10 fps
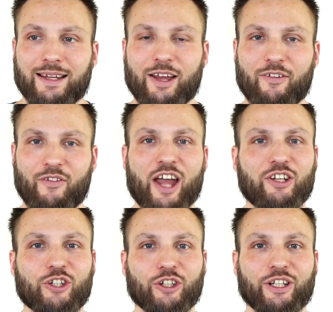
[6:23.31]

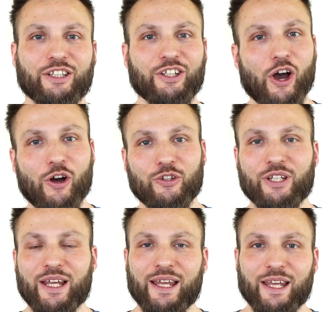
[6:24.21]
eventually it goes